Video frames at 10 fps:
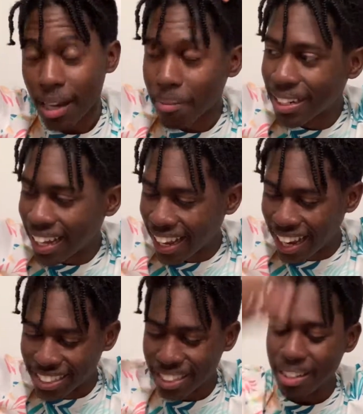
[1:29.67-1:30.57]
I mean like
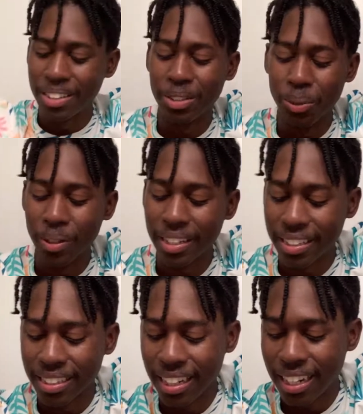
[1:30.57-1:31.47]
actually
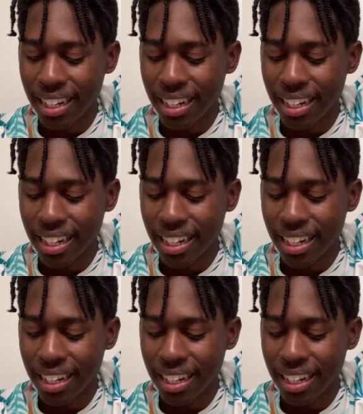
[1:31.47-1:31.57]
doing